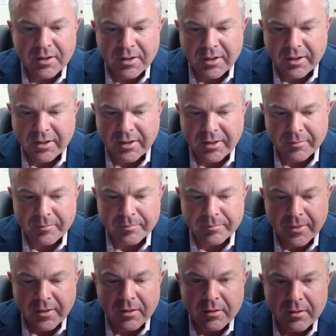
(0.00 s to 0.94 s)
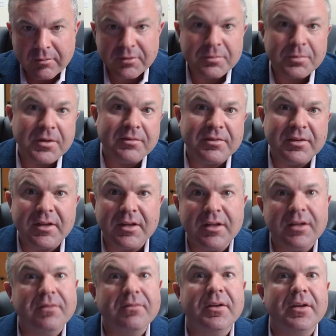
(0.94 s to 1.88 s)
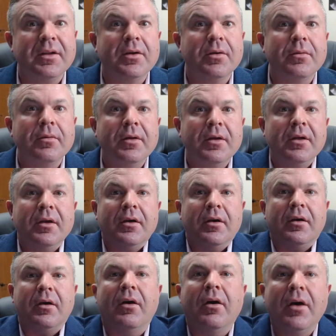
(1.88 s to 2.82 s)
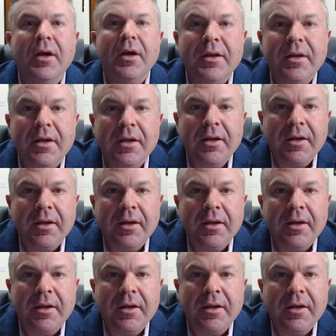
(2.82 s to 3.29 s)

We previously did a video on